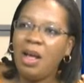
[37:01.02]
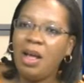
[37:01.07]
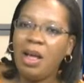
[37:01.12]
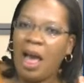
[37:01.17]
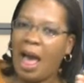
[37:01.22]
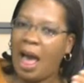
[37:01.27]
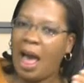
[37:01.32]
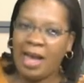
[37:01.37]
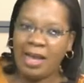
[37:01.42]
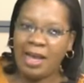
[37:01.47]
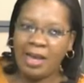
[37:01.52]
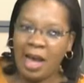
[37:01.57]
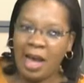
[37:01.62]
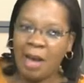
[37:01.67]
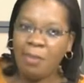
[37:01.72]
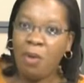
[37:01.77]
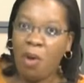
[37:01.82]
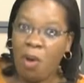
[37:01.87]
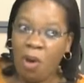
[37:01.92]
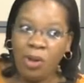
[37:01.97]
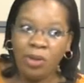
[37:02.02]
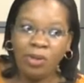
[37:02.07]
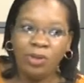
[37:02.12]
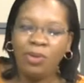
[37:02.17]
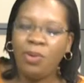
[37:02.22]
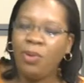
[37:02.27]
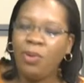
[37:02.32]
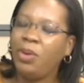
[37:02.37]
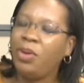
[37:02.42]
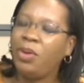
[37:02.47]
I am
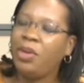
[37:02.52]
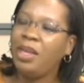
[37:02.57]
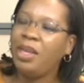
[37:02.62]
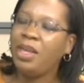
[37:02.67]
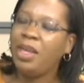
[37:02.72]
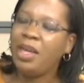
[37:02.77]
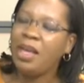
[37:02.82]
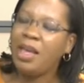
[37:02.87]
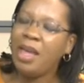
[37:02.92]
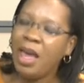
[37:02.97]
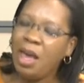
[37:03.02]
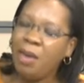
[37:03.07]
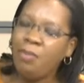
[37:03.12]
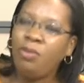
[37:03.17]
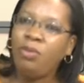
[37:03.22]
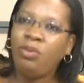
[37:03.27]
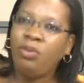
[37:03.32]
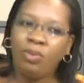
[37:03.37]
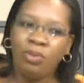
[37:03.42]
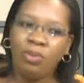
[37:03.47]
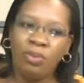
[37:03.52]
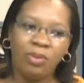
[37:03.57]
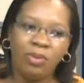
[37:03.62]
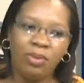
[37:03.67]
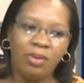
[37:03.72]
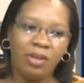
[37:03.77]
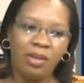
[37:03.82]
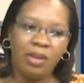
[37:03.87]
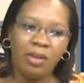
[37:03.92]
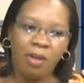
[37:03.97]
also able to
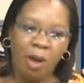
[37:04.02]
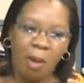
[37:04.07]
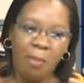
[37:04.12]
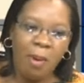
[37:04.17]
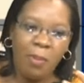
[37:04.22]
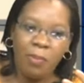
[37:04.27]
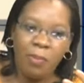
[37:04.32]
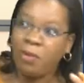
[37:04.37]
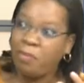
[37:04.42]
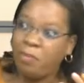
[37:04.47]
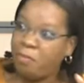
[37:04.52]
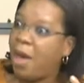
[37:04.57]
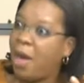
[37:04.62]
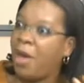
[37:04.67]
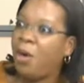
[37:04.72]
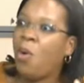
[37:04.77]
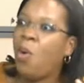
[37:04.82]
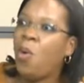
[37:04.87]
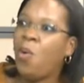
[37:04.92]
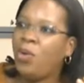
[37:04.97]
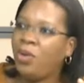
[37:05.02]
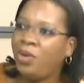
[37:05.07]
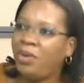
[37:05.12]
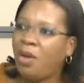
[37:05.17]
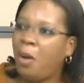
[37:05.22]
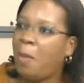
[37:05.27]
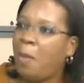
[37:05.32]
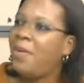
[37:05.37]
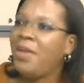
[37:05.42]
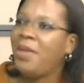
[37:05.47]
come up with my own
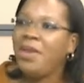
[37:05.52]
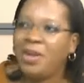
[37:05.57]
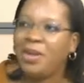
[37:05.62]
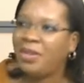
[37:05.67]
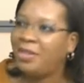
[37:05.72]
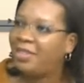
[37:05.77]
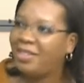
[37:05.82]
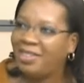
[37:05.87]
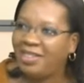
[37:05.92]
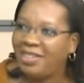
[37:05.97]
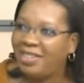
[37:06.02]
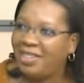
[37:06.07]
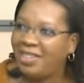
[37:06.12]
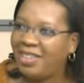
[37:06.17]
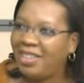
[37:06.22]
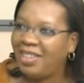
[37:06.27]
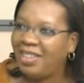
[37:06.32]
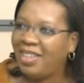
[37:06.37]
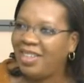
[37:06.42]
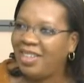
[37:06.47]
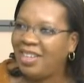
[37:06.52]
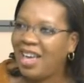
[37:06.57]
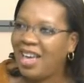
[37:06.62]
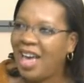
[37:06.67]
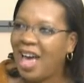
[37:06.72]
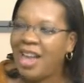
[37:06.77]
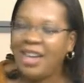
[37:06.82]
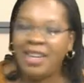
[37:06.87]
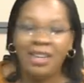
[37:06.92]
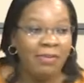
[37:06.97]
opinions. Mm.
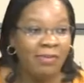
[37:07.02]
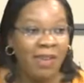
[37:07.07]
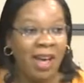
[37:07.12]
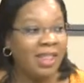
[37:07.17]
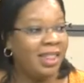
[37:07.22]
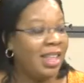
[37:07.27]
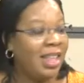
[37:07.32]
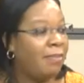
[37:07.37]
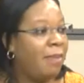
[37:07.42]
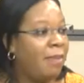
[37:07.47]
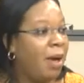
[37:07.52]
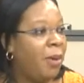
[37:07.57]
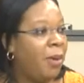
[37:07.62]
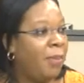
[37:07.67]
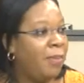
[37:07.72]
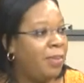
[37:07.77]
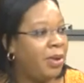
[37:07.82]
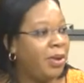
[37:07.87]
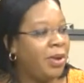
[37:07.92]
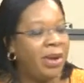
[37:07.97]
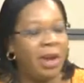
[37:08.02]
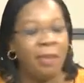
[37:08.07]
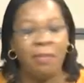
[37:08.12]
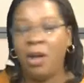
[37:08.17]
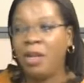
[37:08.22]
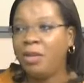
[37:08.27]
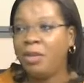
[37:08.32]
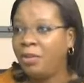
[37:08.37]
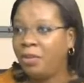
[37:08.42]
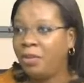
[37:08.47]
And the fact that my opinion and my
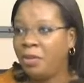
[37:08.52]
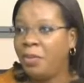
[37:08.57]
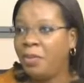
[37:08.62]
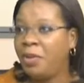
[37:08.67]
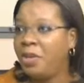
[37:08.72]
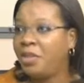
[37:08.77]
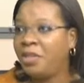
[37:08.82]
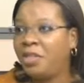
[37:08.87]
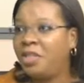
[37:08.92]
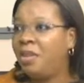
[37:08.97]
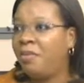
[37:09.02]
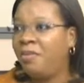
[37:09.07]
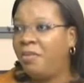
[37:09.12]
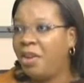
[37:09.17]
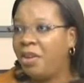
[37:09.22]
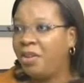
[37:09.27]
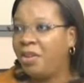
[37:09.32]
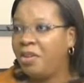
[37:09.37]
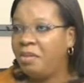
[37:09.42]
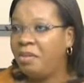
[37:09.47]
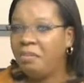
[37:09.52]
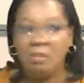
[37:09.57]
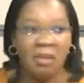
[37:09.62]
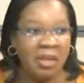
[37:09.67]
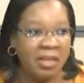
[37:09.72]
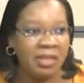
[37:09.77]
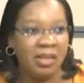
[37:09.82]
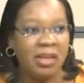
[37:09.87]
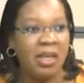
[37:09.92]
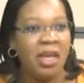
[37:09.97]
husband's opinions differ
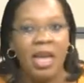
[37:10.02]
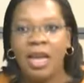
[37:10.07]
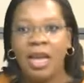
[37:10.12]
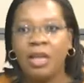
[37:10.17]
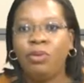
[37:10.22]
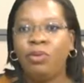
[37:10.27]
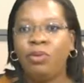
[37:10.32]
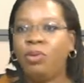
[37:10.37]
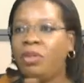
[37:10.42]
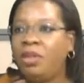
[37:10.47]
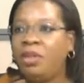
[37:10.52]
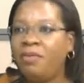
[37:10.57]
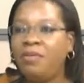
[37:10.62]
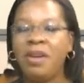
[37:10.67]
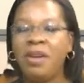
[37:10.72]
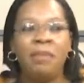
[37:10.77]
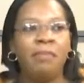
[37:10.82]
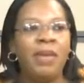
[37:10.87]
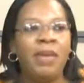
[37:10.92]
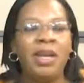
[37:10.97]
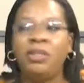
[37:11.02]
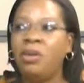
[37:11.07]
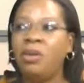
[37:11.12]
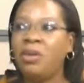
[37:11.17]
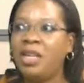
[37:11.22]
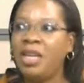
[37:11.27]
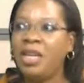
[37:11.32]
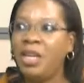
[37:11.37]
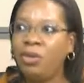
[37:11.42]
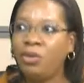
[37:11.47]
is it could differ based
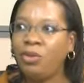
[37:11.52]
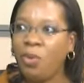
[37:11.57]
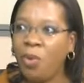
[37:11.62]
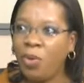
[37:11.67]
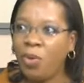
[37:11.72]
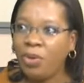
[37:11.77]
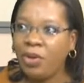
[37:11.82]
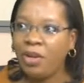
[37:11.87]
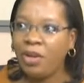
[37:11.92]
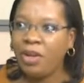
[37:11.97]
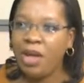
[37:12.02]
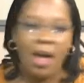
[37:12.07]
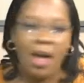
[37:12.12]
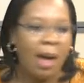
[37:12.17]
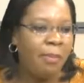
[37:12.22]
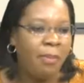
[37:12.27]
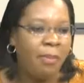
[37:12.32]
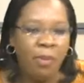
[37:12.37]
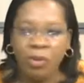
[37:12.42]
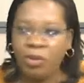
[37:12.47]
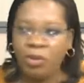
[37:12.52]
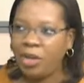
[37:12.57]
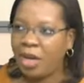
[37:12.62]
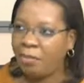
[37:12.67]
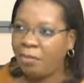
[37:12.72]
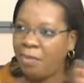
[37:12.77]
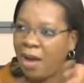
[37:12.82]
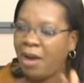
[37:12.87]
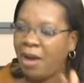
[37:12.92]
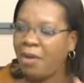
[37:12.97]
on his own approach
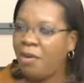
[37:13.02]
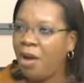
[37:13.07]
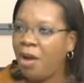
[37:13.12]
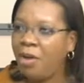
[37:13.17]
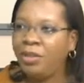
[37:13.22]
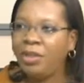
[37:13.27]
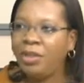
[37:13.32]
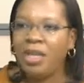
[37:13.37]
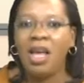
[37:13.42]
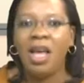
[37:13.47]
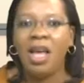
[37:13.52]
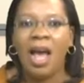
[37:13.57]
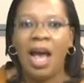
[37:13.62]
and background mm.